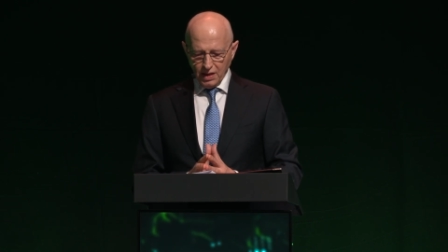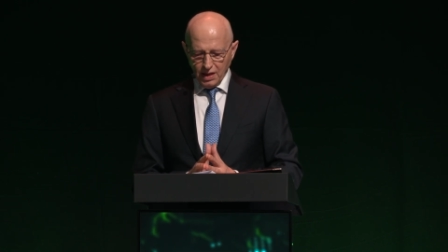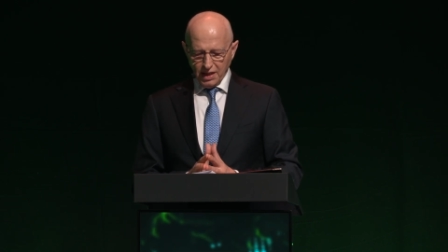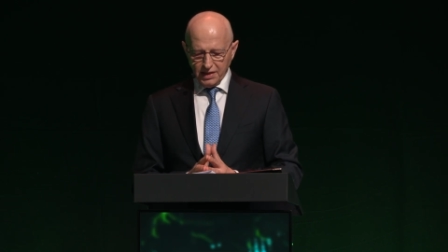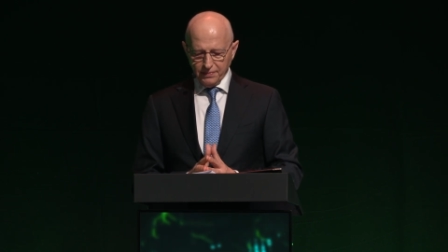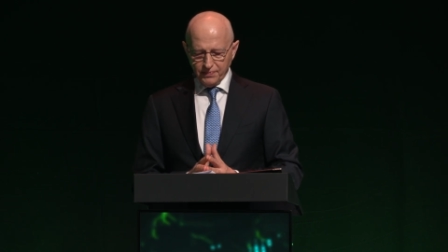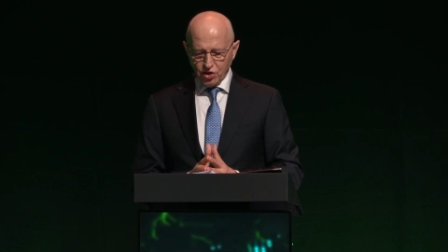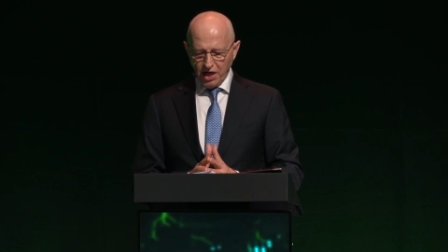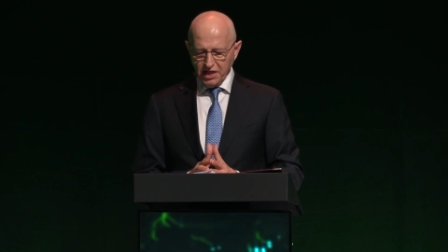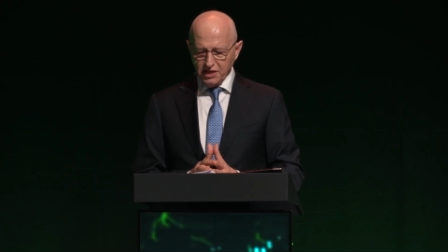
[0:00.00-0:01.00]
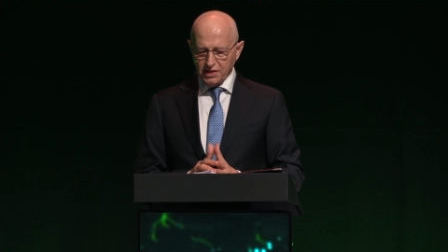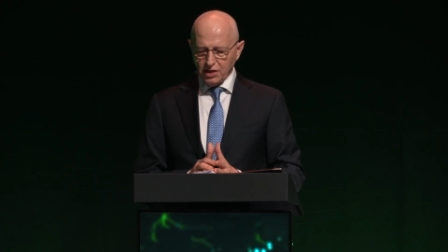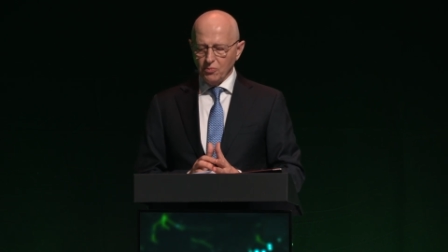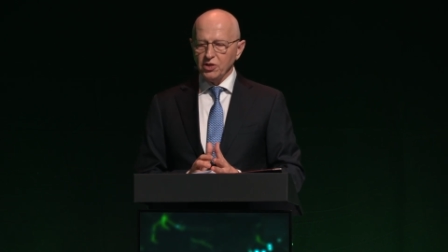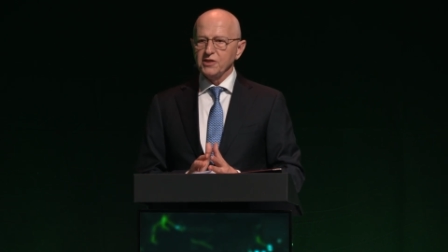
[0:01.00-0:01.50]
At the Chinese
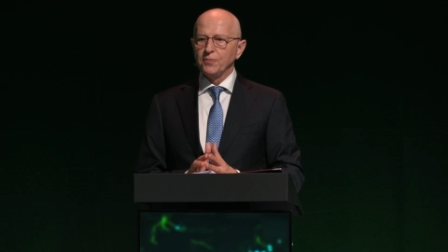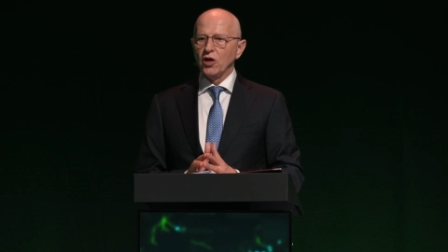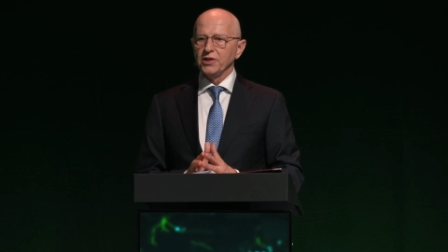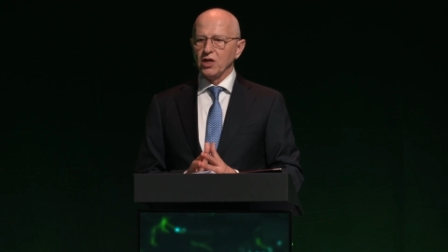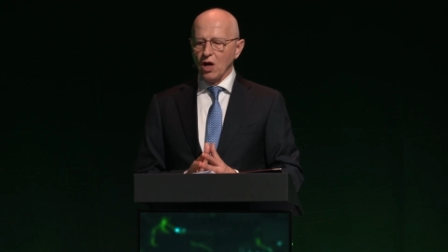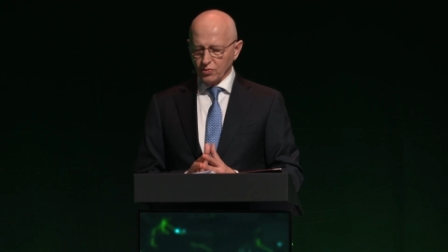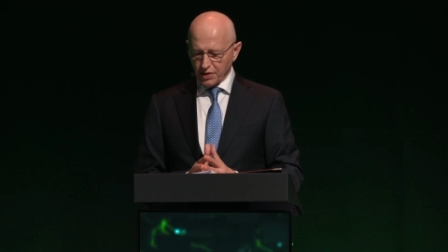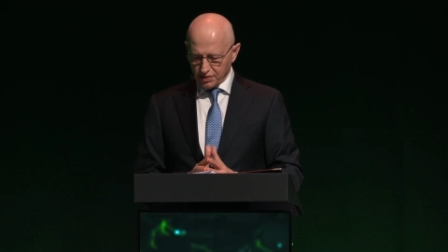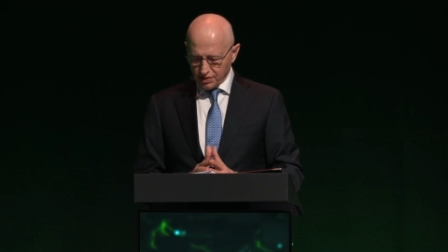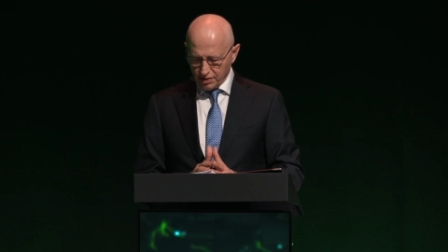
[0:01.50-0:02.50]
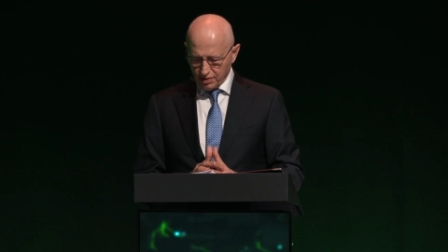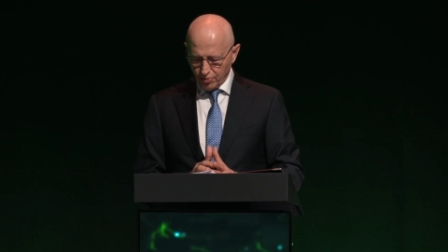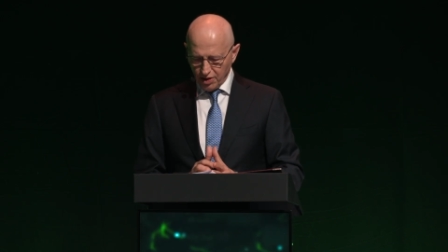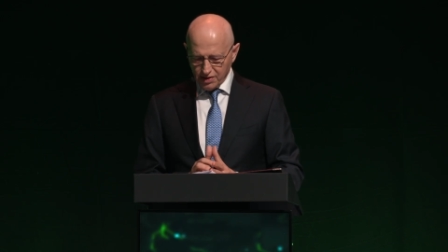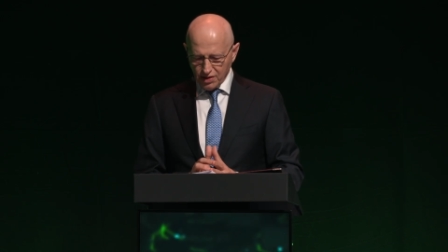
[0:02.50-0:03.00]
Communist Party Congress,
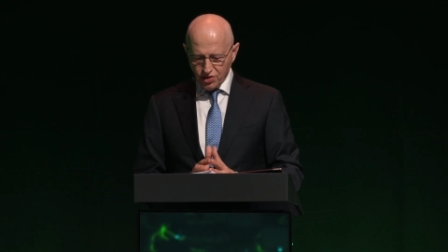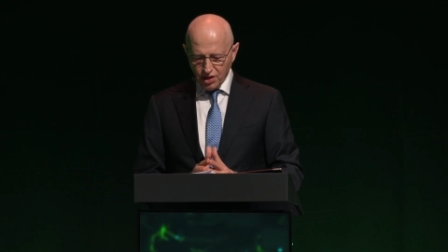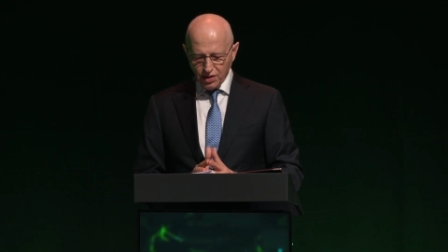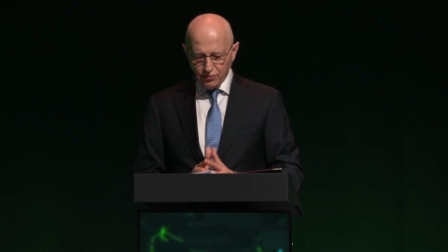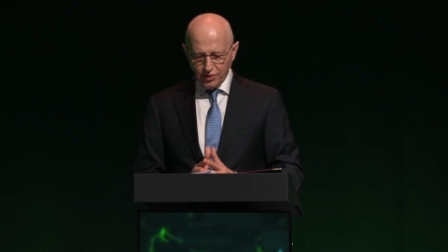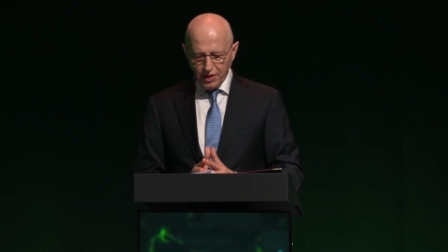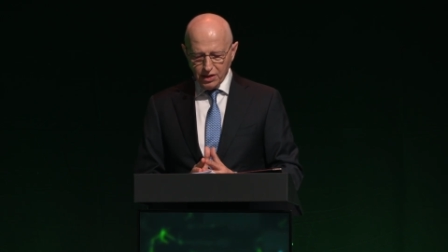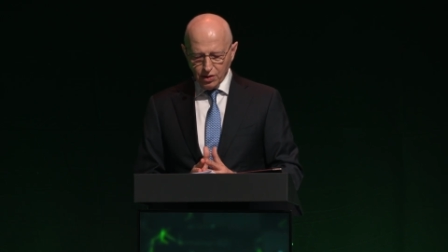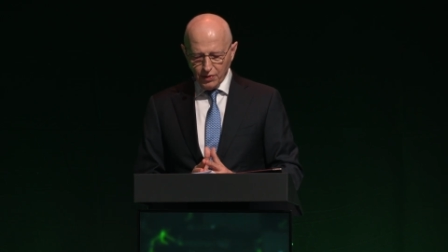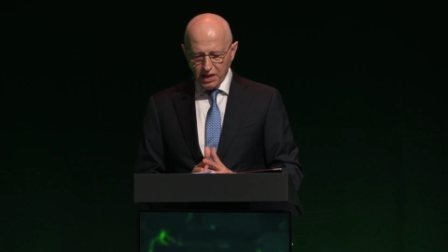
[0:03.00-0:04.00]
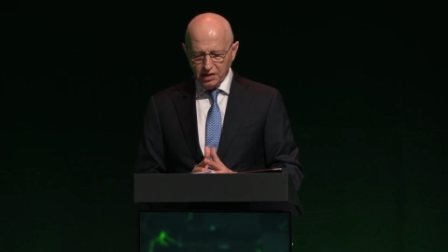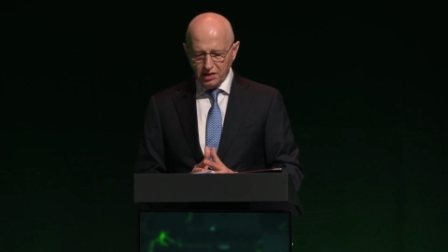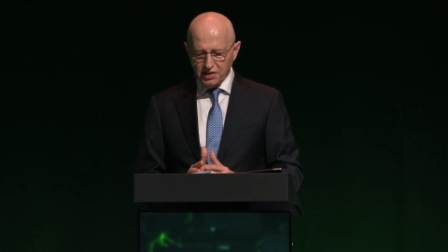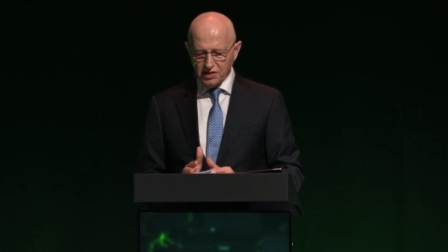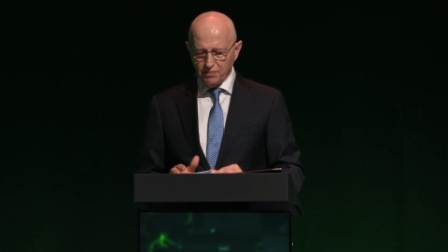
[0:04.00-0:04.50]
President Xi reiterated
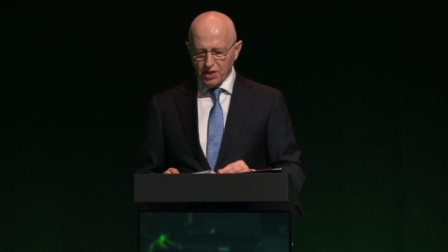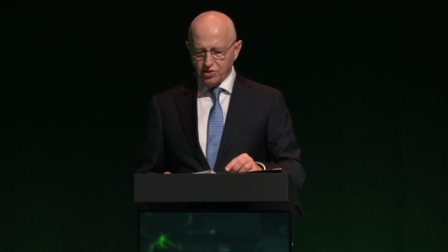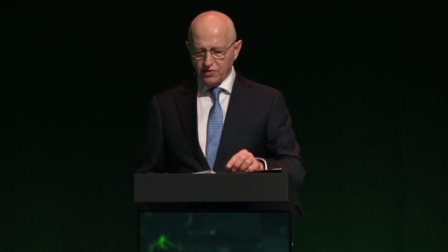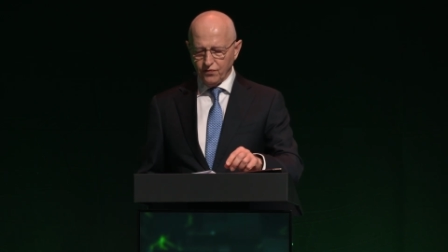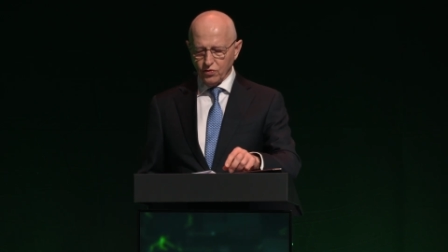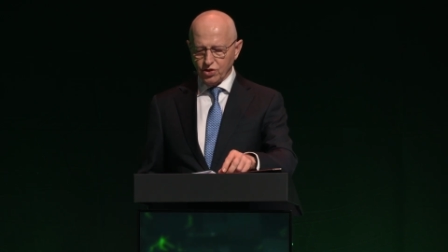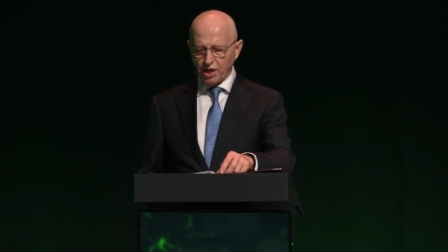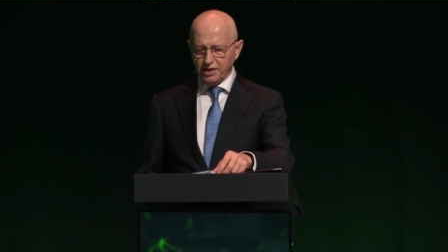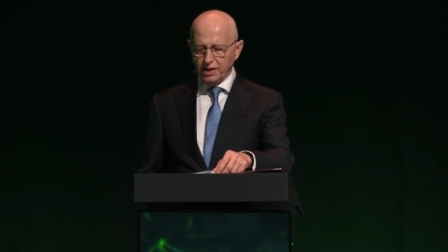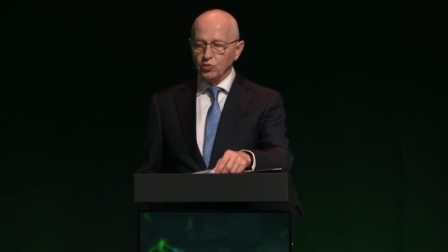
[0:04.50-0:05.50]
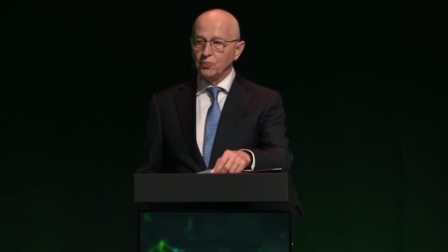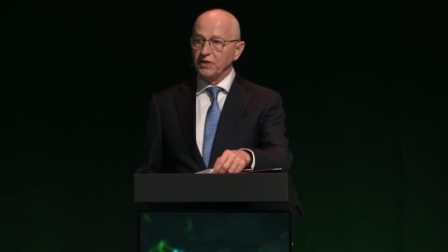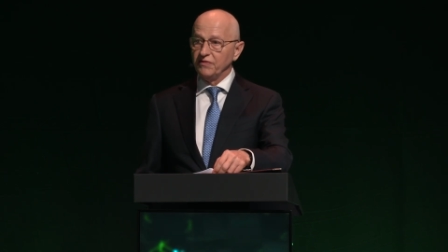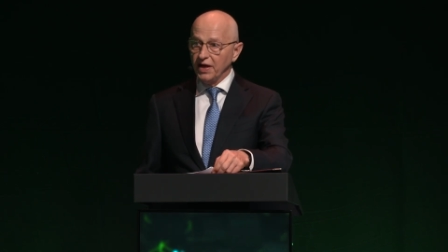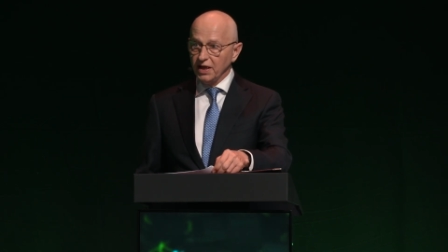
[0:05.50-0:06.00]
his ambition for China to
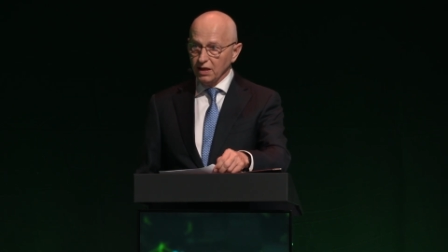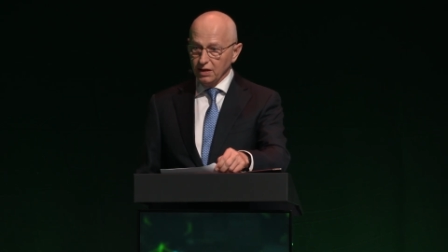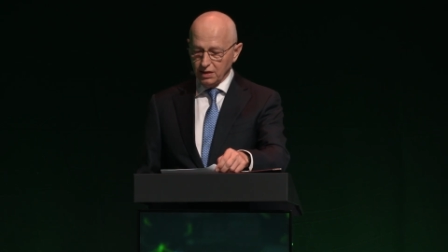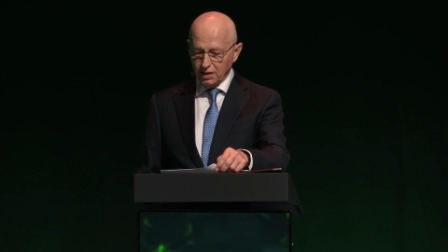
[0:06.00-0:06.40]
prevail